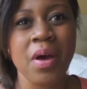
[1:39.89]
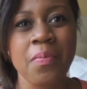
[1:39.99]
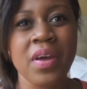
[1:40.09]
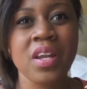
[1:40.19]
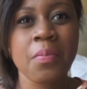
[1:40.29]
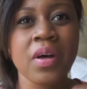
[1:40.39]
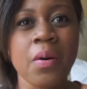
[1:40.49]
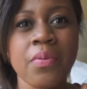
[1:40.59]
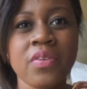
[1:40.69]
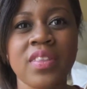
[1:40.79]
I picked up a
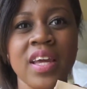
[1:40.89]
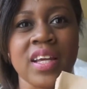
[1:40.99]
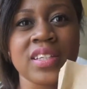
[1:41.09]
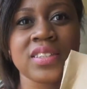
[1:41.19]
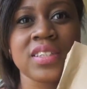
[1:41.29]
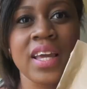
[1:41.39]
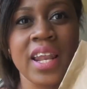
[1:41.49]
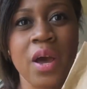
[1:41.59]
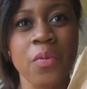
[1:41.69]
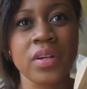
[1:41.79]
couple of things
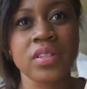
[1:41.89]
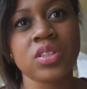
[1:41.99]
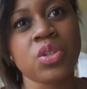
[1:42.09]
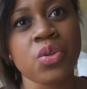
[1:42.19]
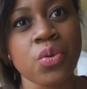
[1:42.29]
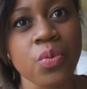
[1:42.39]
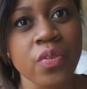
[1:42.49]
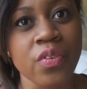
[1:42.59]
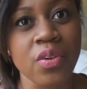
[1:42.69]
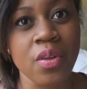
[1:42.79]
and I wanted to
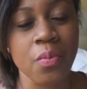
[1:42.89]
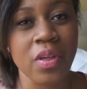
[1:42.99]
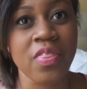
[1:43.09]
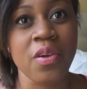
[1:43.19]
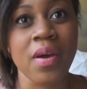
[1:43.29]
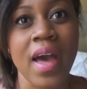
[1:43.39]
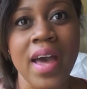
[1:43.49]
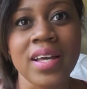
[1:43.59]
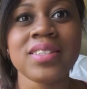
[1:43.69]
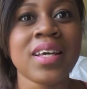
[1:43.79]
review them with you
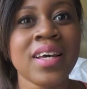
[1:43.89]
guys.